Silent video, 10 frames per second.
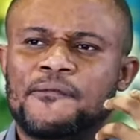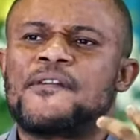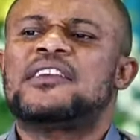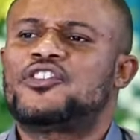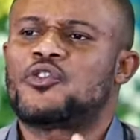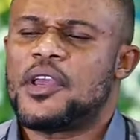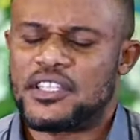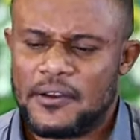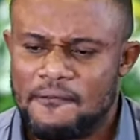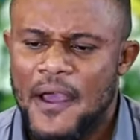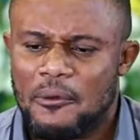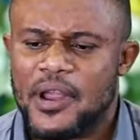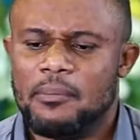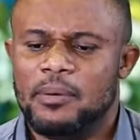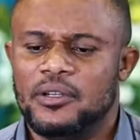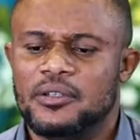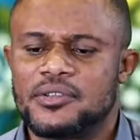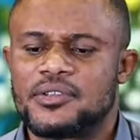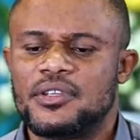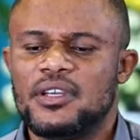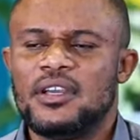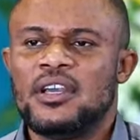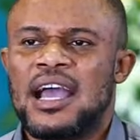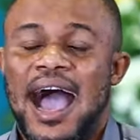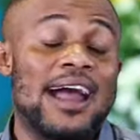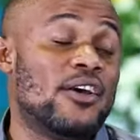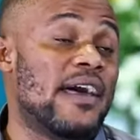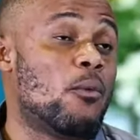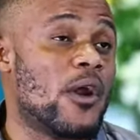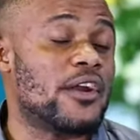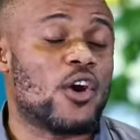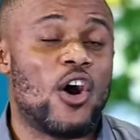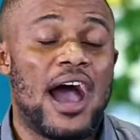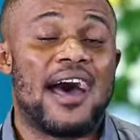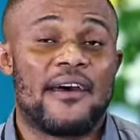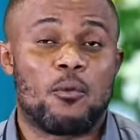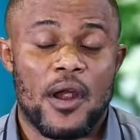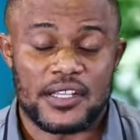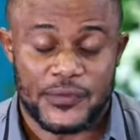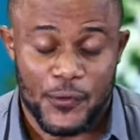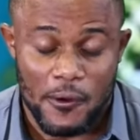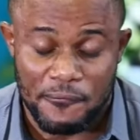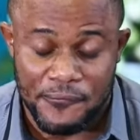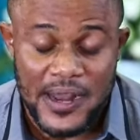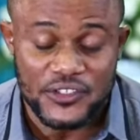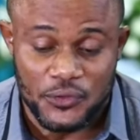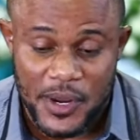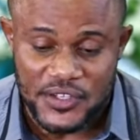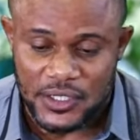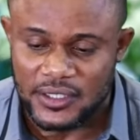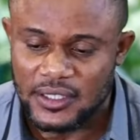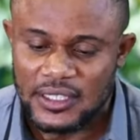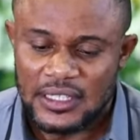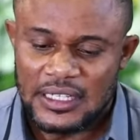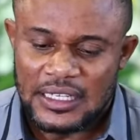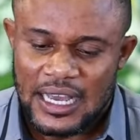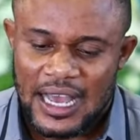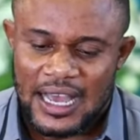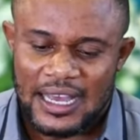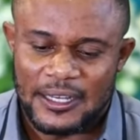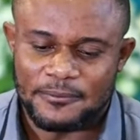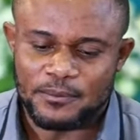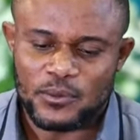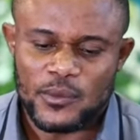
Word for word: frustration variables? Another word or other words for frustration, uh,